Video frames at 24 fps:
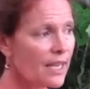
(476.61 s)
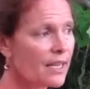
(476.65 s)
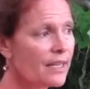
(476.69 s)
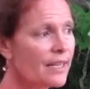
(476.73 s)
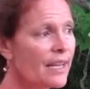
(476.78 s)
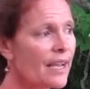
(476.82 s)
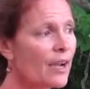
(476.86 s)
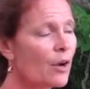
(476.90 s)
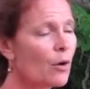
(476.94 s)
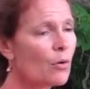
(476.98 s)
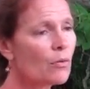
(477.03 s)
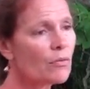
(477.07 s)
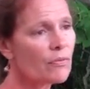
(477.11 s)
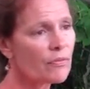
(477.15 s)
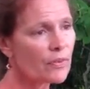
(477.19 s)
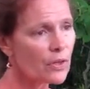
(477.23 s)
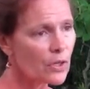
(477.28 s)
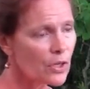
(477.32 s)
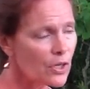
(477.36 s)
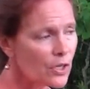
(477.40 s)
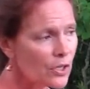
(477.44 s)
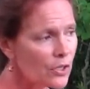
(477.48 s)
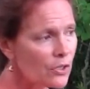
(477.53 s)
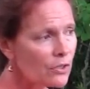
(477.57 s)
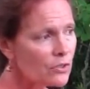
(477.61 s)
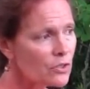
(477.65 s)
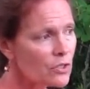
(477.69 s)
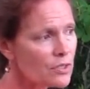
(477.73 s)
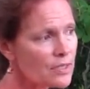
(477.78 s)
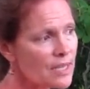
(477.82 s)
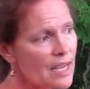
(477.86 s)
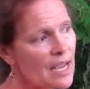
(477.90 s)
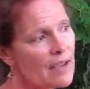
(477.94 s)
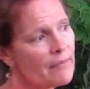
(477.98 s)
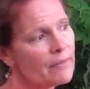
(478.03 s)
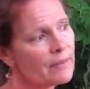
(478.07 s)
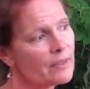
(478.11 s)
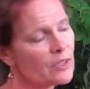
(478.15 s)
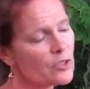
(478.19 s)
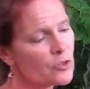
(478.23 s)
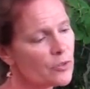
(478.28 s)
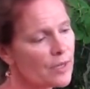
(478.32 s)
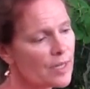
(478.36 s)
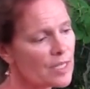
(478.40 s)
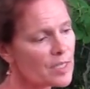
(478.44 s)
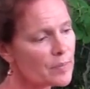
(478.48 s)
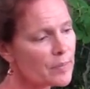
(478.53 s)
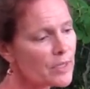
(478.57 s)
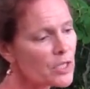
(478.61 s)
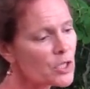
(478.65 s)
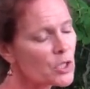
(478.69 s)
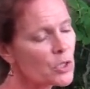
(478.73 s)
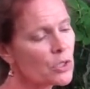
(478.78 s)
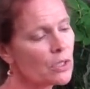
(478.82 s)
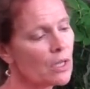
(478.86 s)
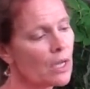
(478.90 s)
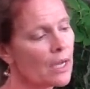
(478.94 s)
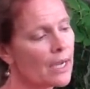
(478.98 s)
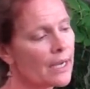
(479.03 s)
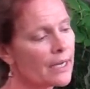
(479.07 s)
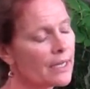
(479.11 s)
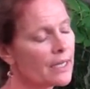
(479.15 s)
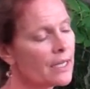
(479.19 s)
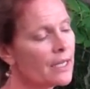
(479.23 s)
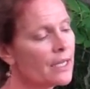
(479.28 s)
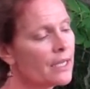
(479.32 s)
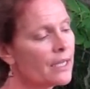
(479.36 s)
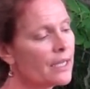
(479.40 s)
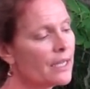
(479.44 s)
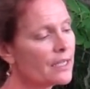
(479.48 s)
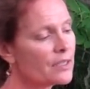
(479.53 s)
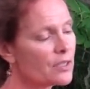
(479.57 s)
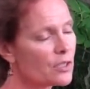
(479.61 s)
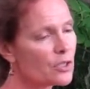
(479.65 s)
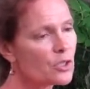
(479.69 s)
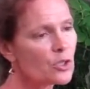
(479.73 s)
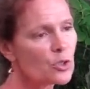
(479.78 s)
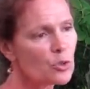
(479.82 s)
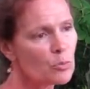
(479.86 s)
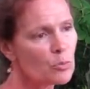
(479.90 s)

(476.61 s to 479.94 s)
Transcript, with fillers: Now, for her, just having a transmission line, it's a